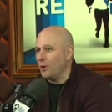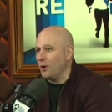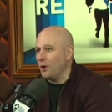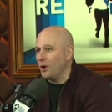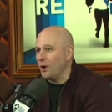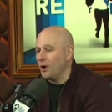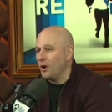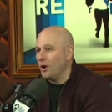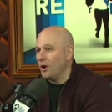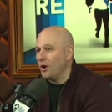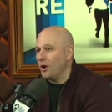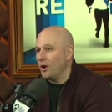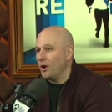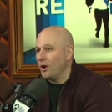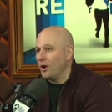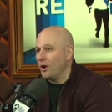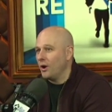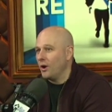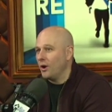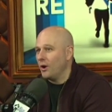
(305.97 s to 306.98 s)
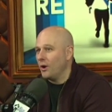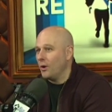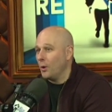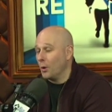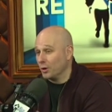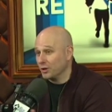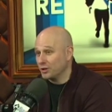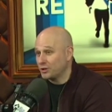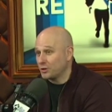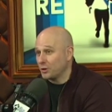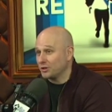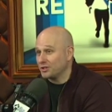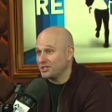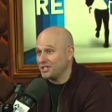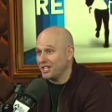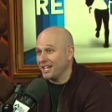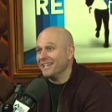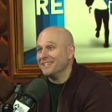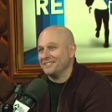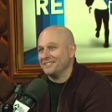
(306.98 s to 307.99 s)
finish or, the sentence. Or
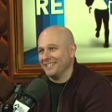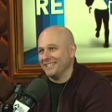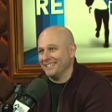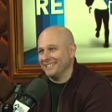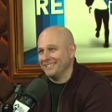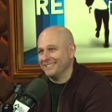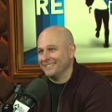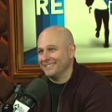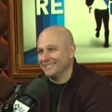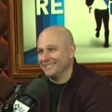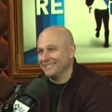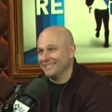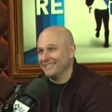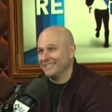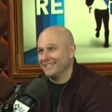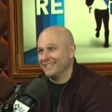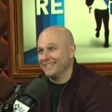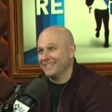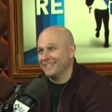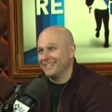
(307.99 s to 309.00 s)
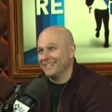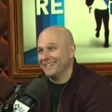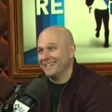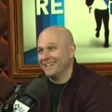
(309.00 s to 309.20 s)
Scorsese. Hold up. Oh, Wait, yeah,